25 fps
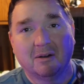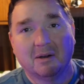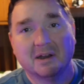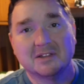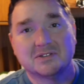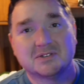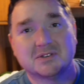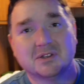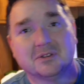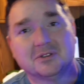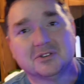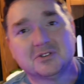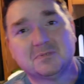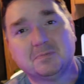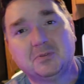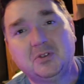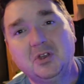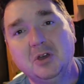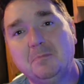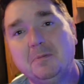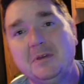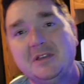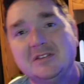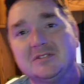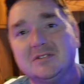Alright, so there's
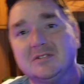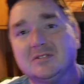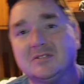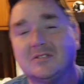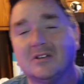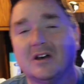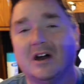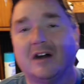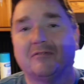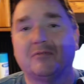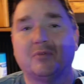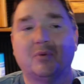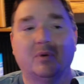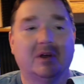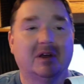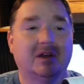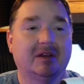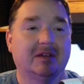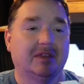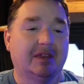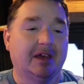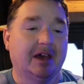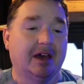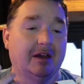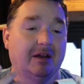two pieces of
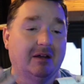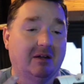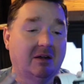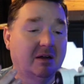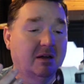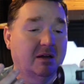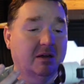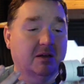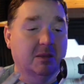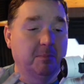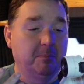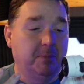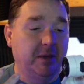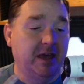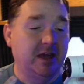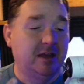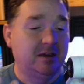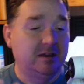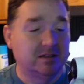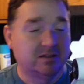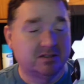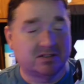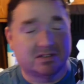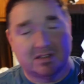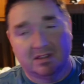software that are
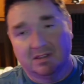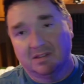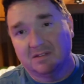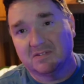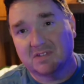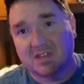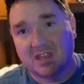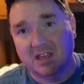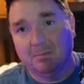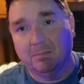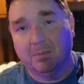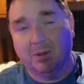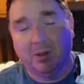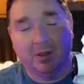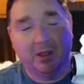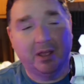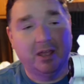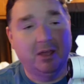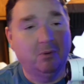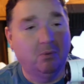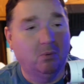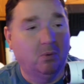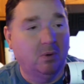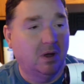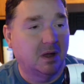companions to this
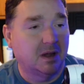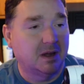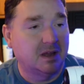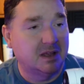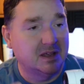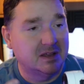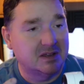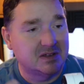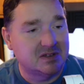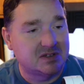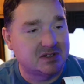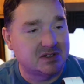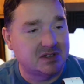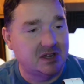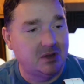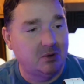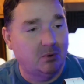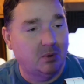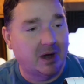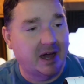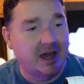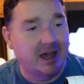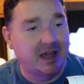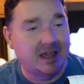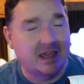gimbal, and one is
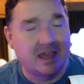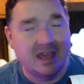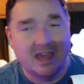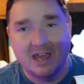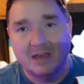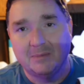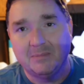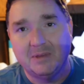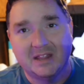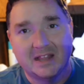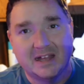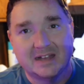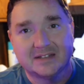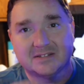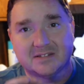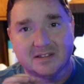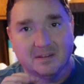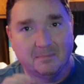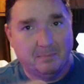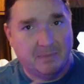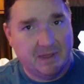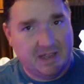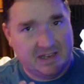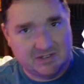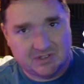ZY Cami.
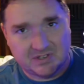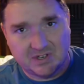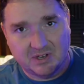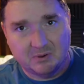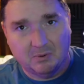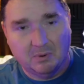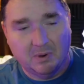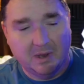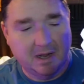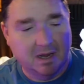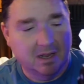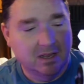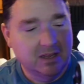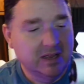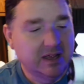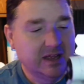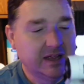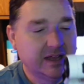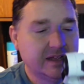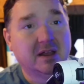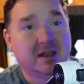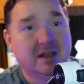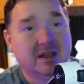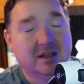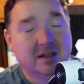That's the basic one.
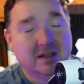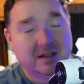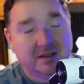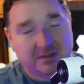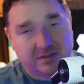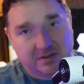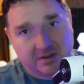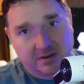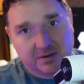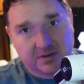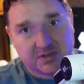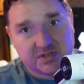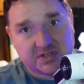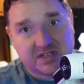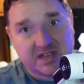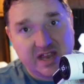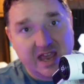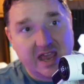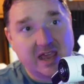There's